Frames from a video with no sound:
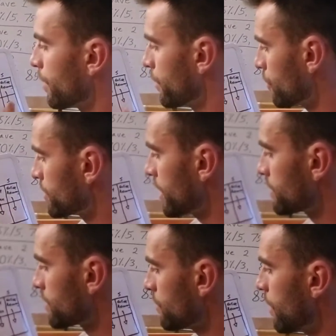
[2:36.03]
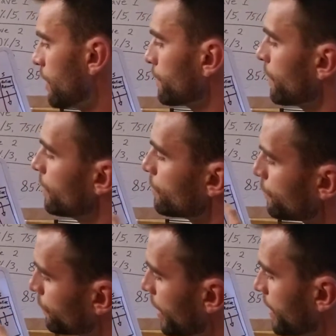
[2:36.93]
Thursdays is off.
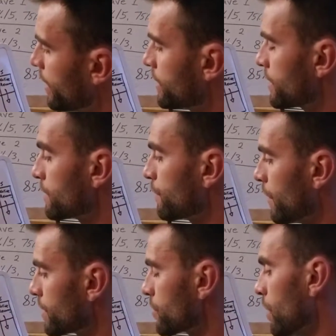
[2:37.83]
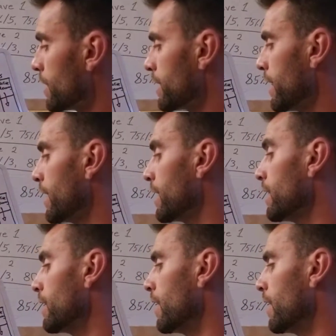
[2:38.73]
Fridays is front squat day,